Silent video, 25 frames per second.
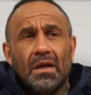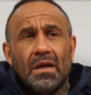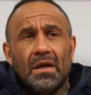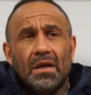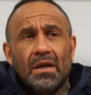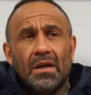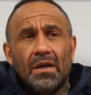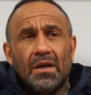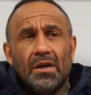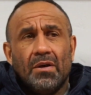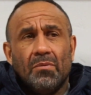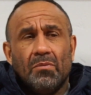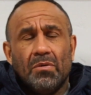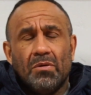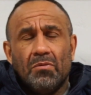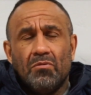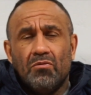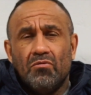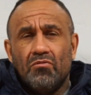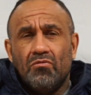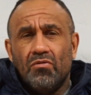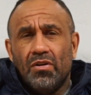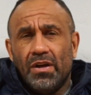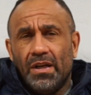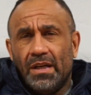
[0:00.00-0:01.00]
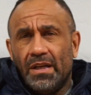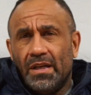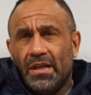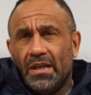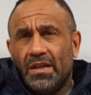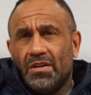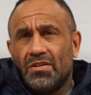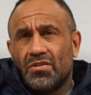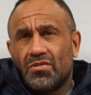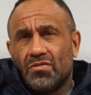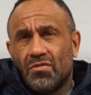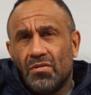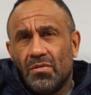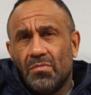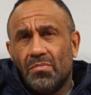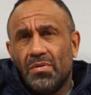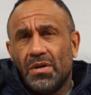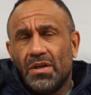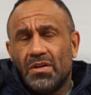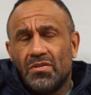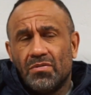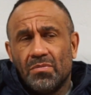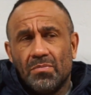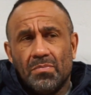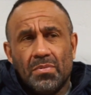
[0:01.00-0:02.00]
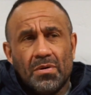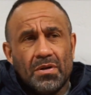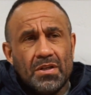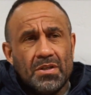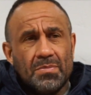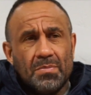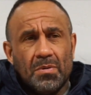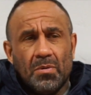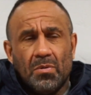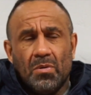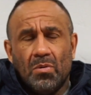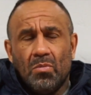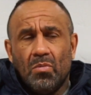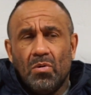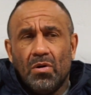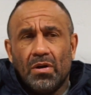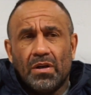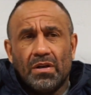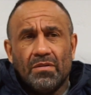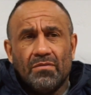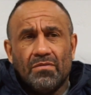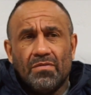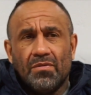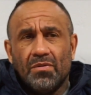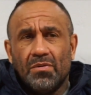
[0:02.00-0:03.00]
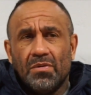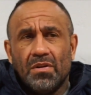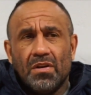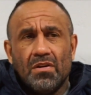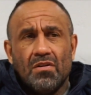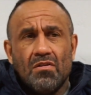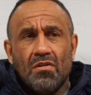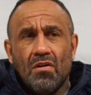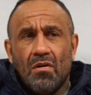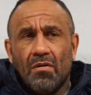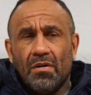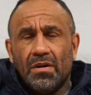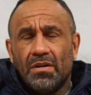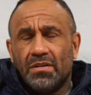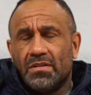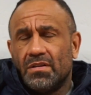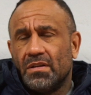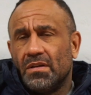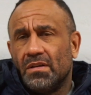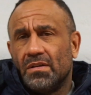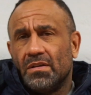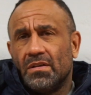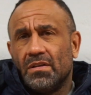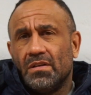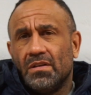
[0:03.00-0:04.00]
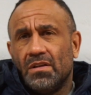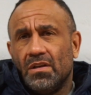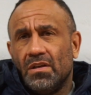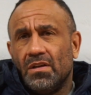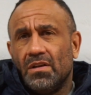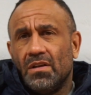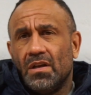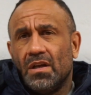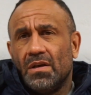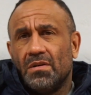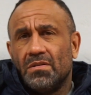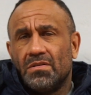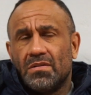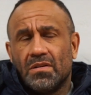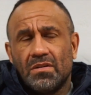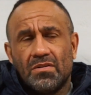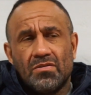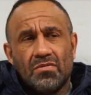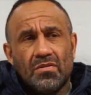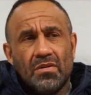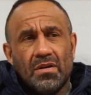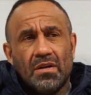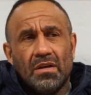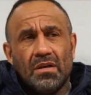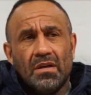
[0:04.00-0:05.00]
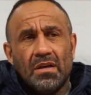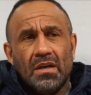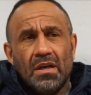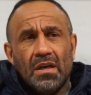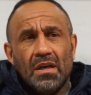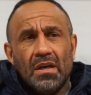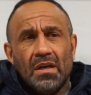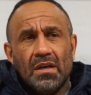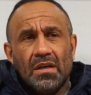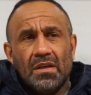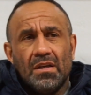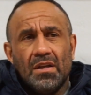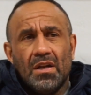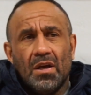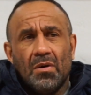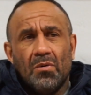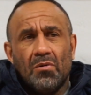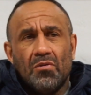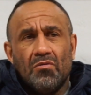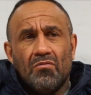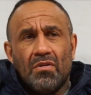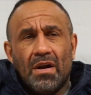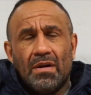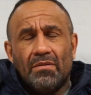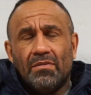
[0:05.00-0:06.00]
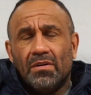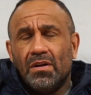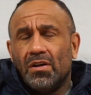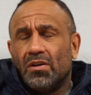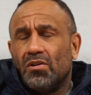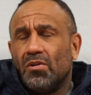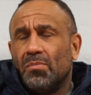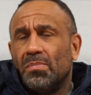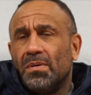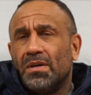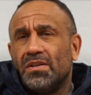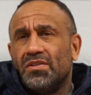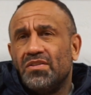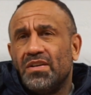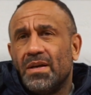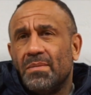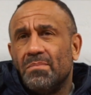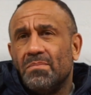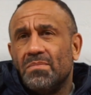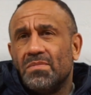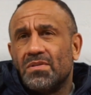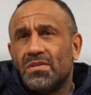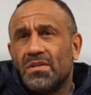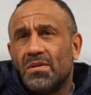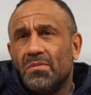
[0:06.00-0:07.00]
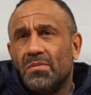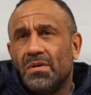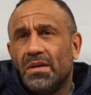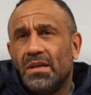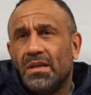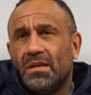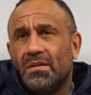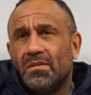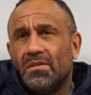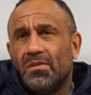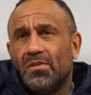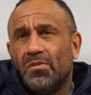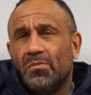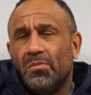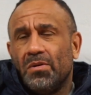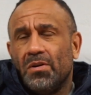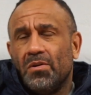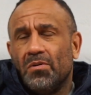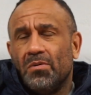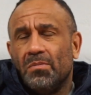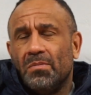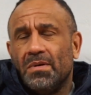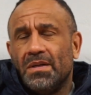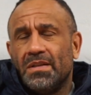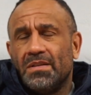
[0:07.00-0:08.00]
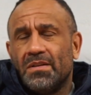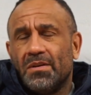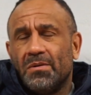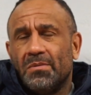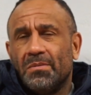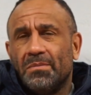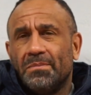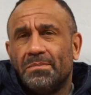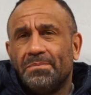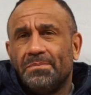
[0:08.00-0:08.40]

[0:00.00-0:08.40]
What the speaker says: We really need to try and bring some bodies, but we're working through the night to try and unravel a couple of gems that we normally do.